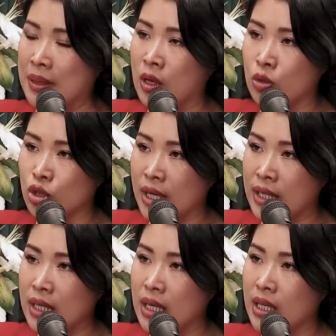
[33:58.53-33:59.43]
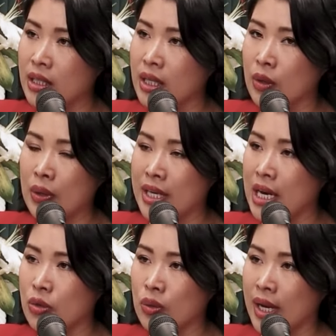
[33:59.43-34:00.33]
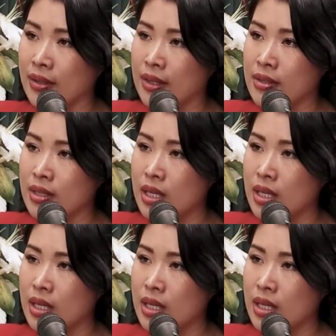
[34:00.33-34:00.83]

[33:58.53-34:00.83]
by the whole China, and we can't rule like this.